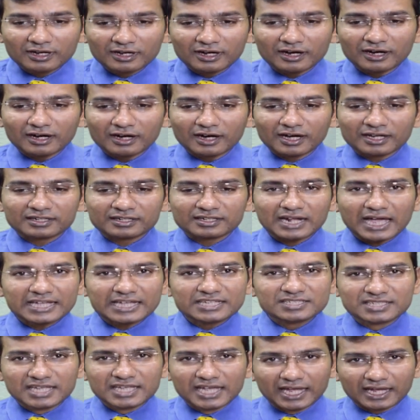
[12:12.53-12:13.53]

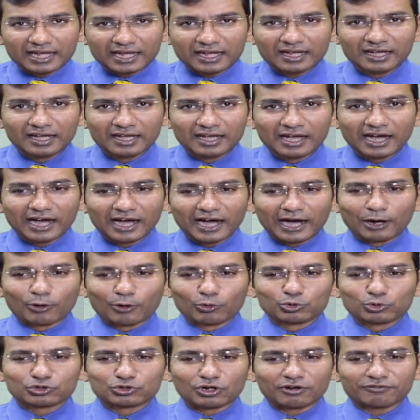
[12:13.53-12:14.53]
arising
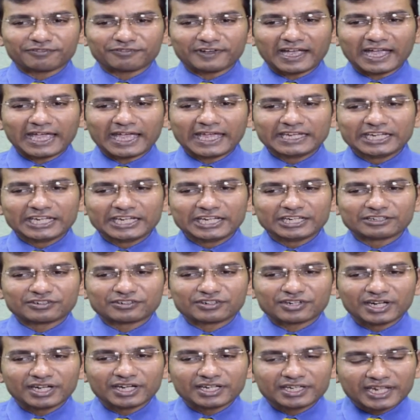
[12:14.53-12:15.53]
out of any
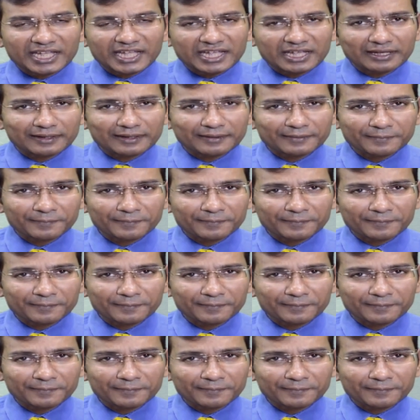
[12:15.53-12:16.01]
treaty